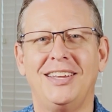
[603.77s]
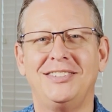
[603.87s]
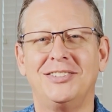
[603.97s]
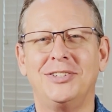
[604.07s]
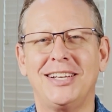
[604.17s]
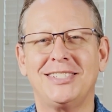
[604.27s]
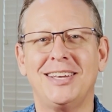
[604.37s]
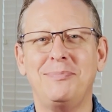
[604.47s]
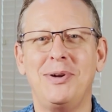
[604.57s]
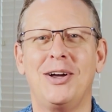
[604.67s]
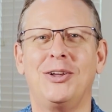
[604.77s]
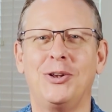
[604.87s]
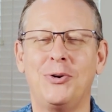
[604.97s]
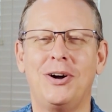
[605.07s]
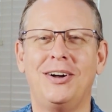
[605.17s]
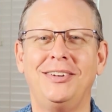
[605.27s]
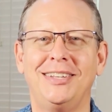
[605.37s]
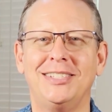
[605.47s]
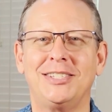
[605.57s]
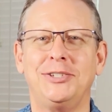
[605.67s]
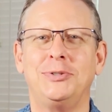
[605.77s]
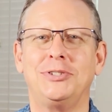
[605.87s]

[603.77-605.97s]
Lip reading: Until next time, aloha and see you